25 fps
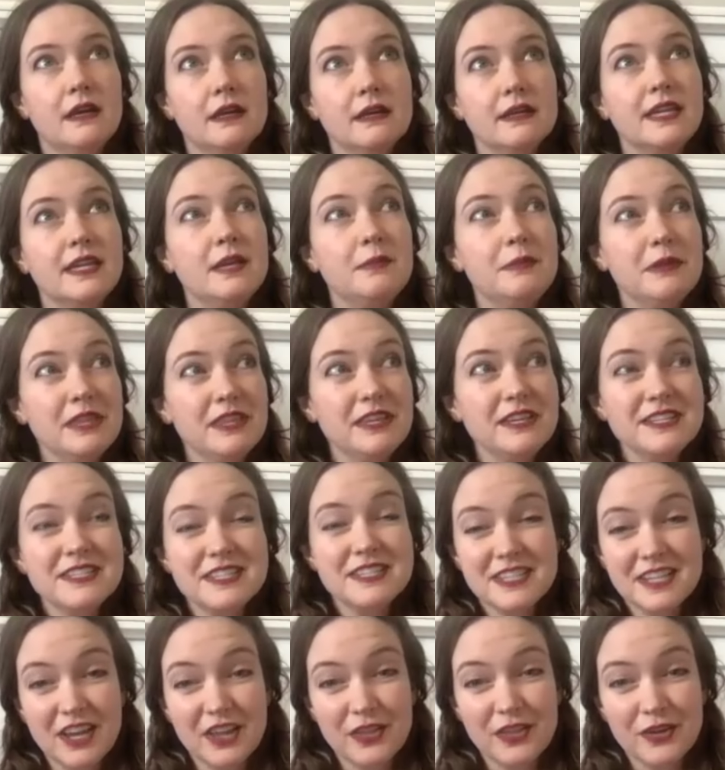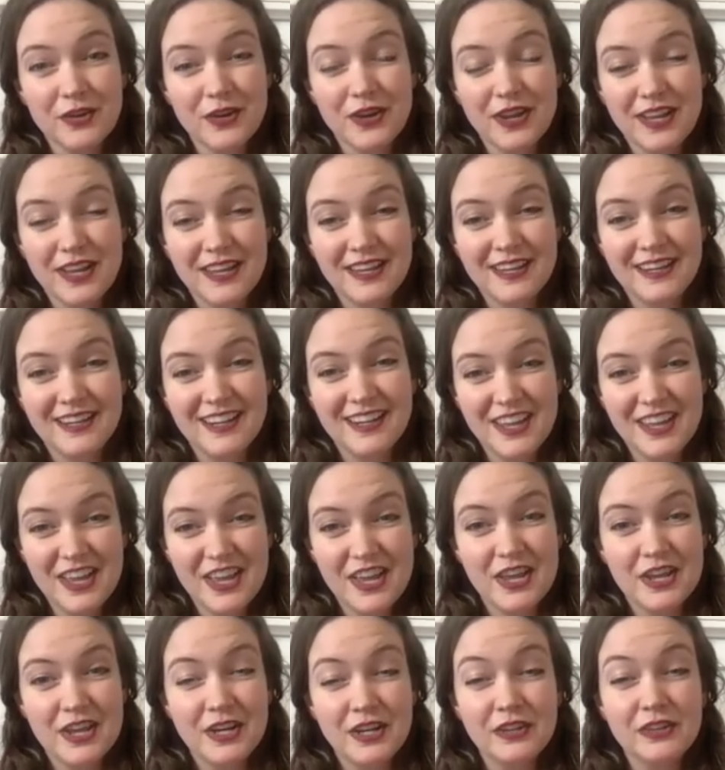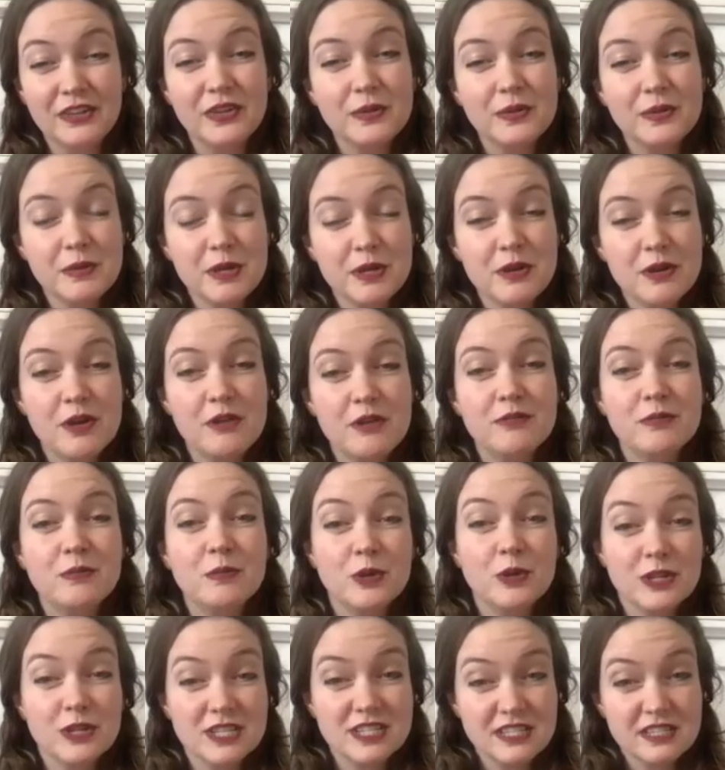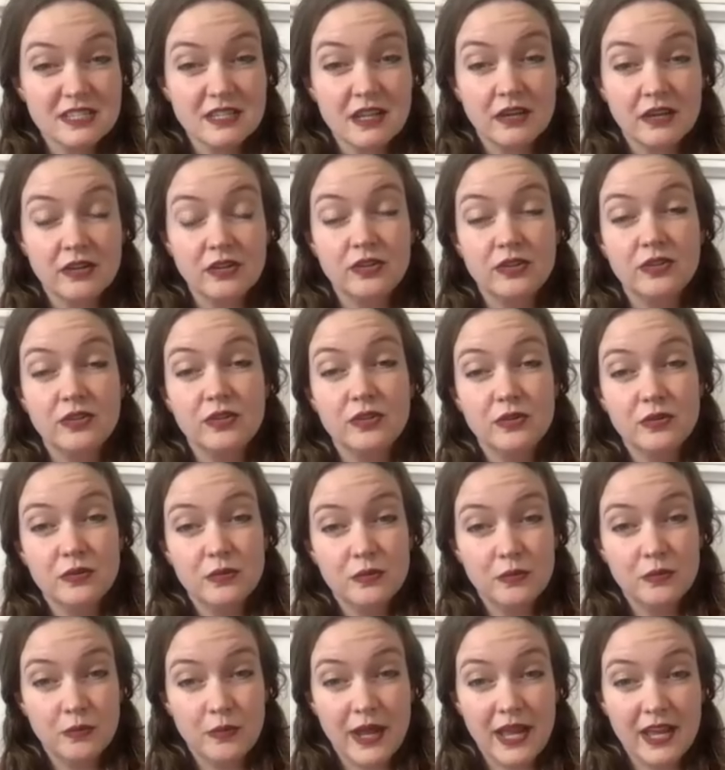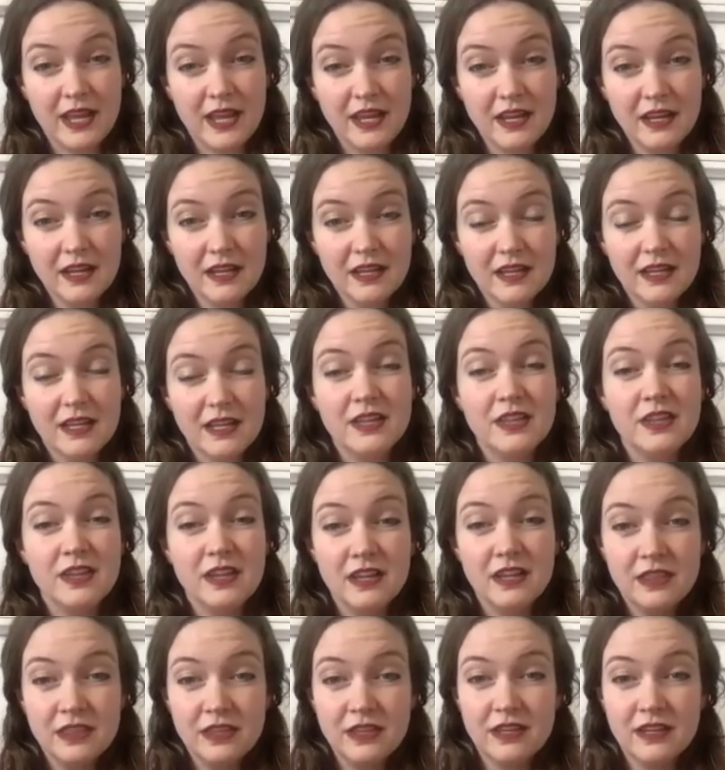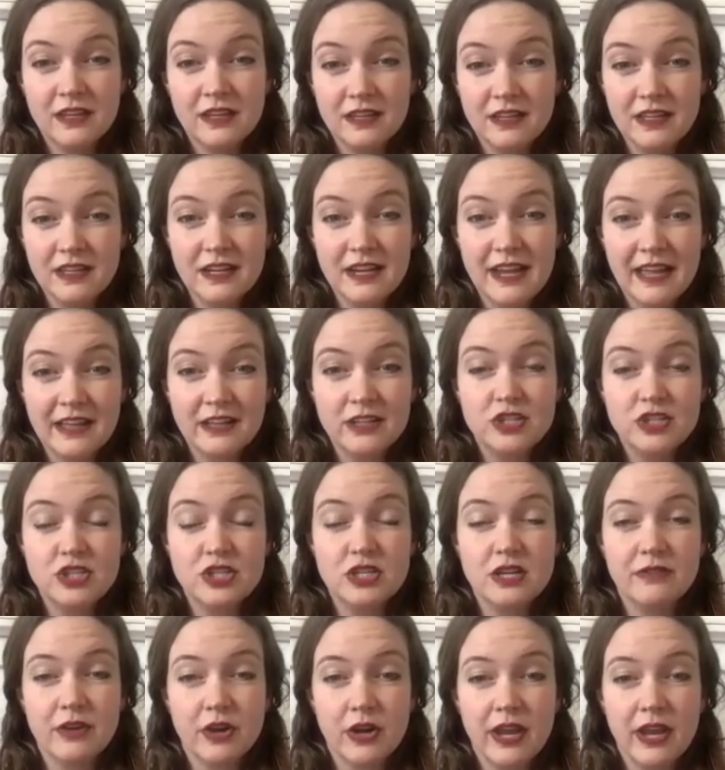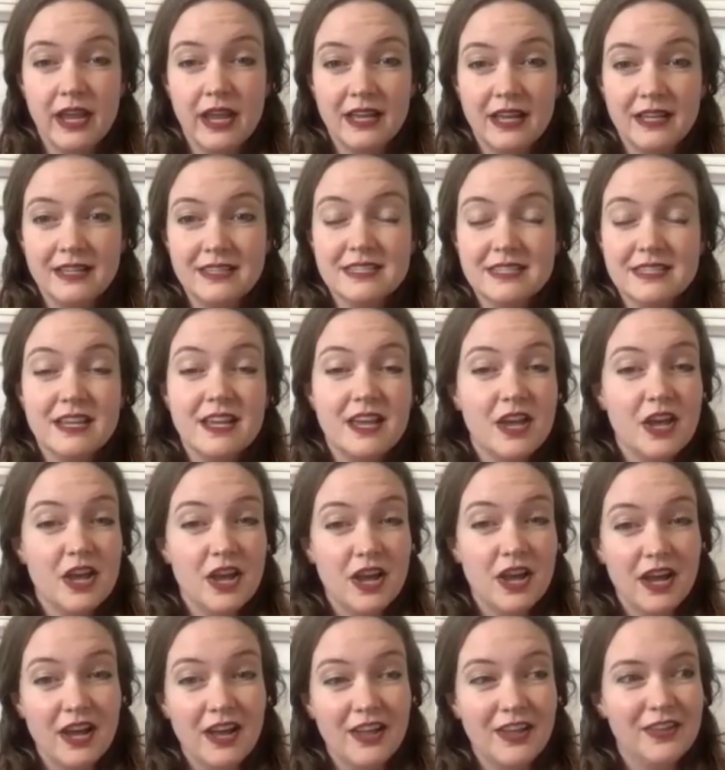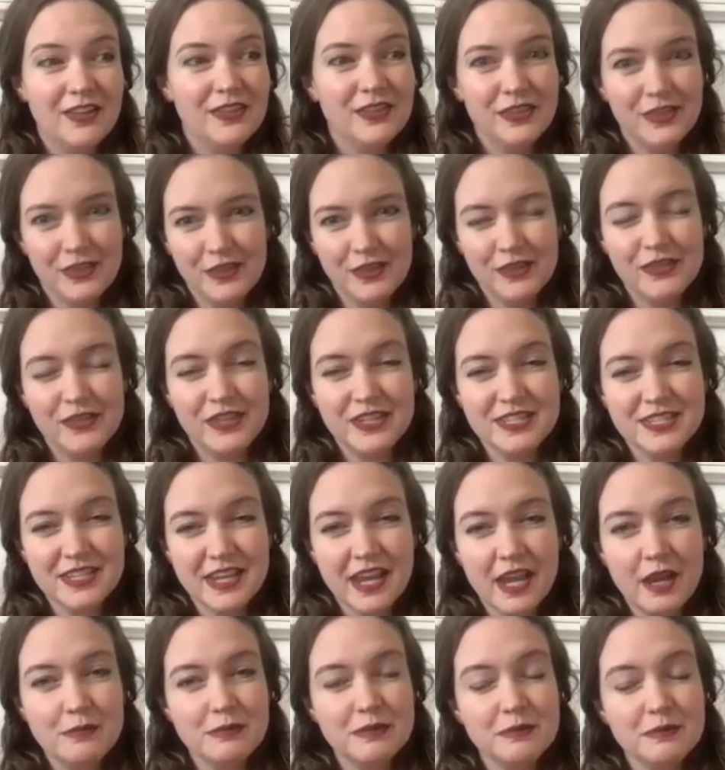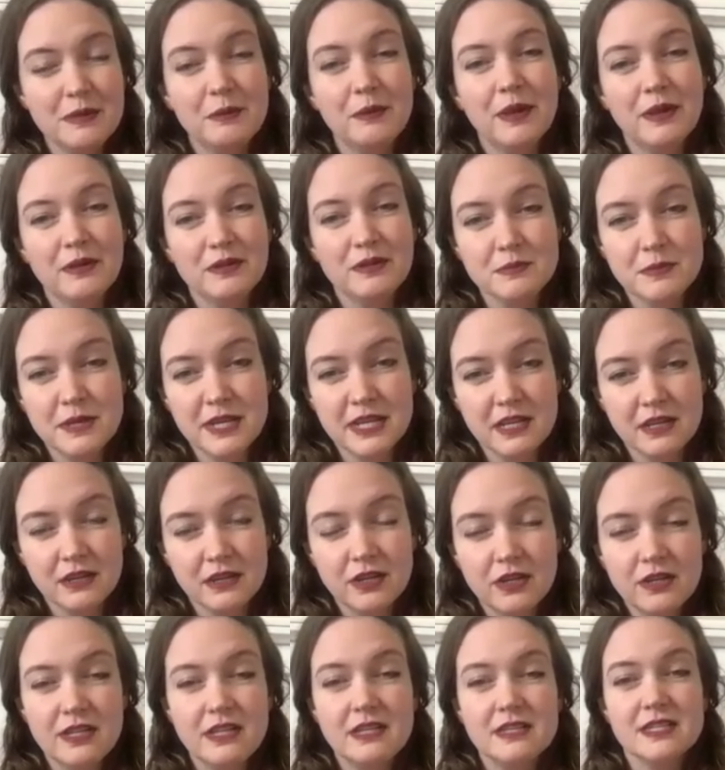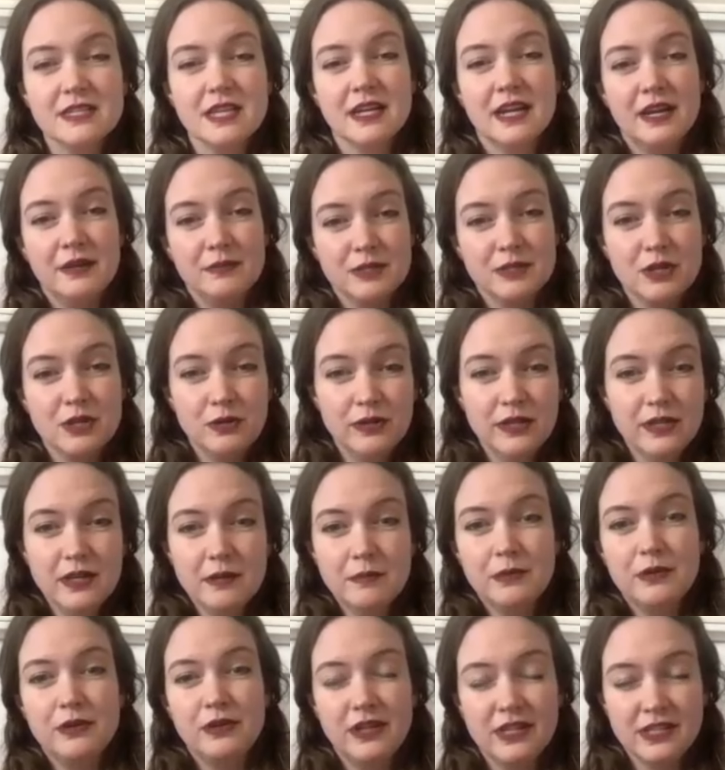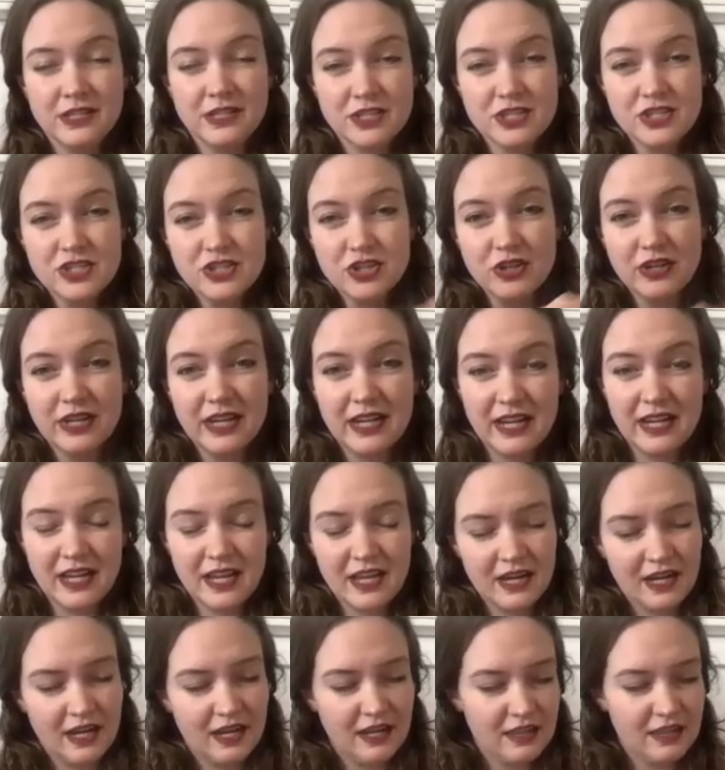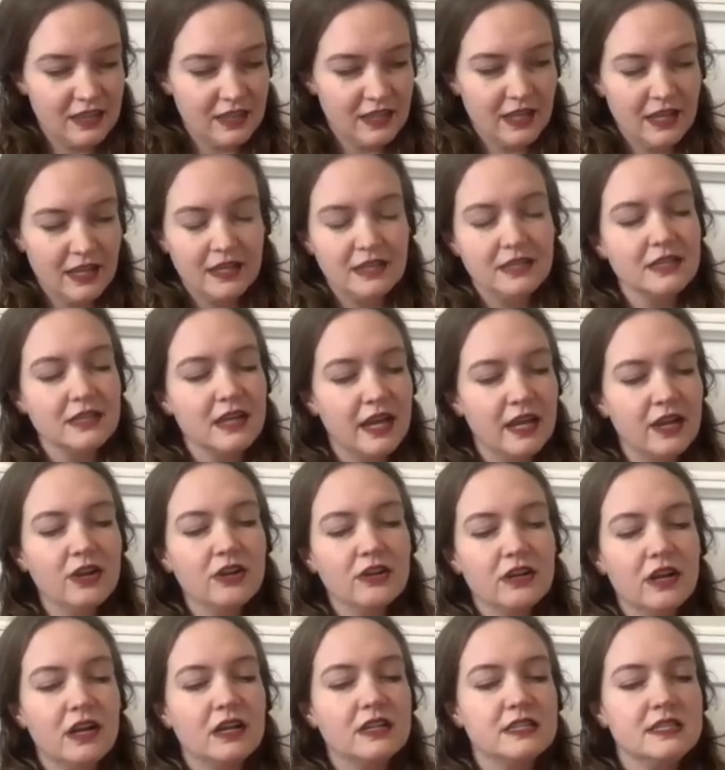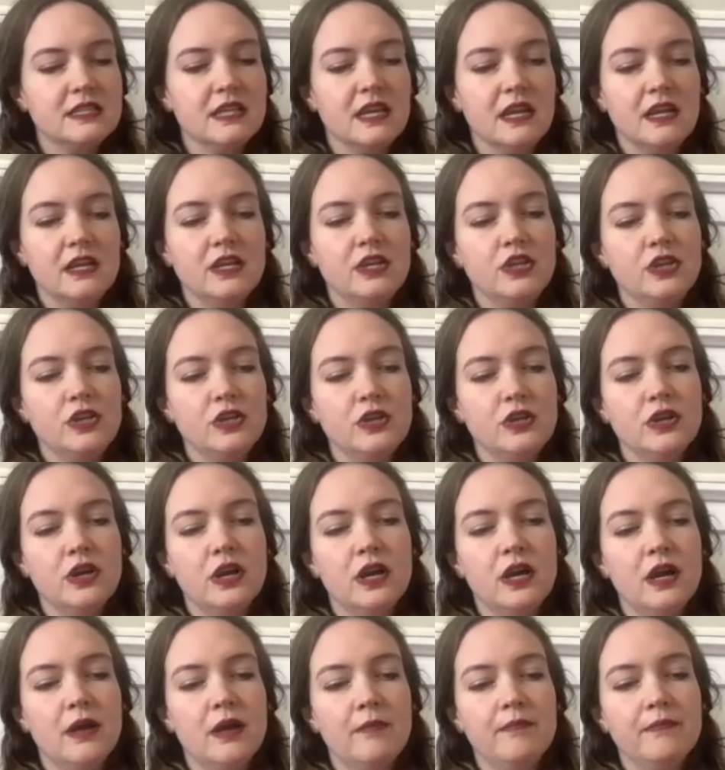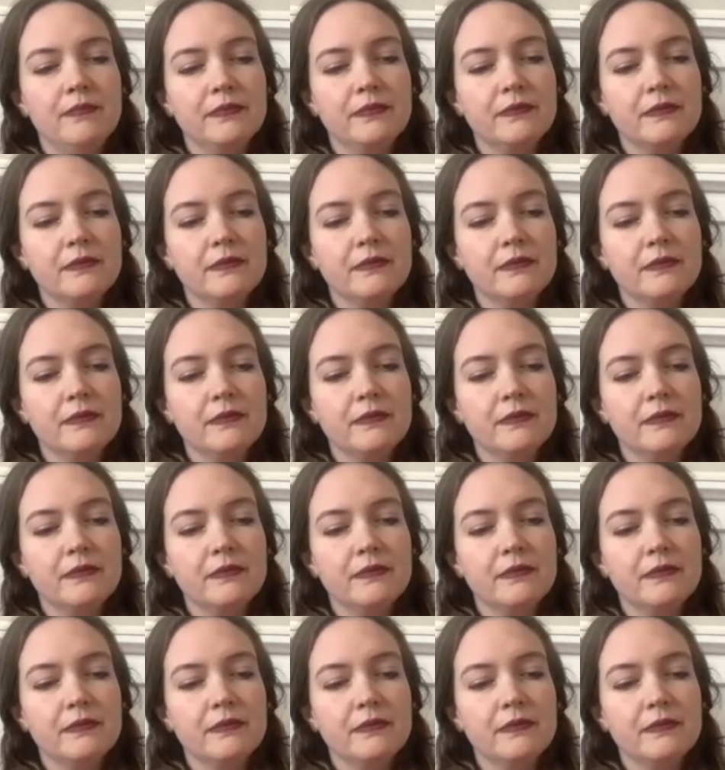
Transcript: keeping things together in in a little bit of a more subtle way. In, in the analogy of our hands, uh, this came to me while I was making cookies, and I was holding a bowl and stirring, and I and I heard God say, um,